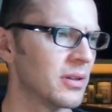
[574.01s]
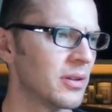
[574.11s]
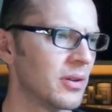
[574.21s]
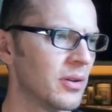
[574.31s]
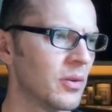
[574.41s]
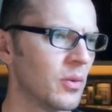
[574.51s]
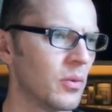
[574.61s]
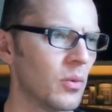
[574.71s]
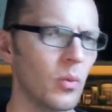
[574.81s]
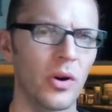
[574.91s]
the
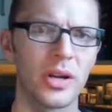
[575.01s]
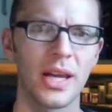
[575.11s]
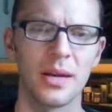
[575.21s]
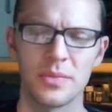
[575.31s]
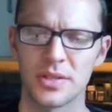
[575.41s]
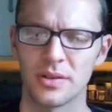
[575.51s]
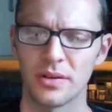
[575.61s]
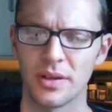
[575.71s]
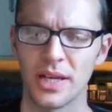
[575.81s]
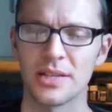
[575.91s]
Wargames
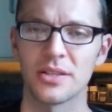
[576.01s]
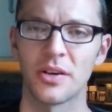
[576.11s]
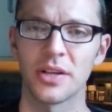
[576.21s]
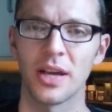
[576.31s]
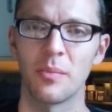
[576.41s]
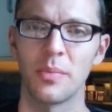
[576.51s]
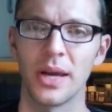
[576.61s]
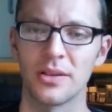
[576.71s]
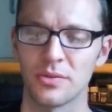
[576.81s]
Kickstarter campaign.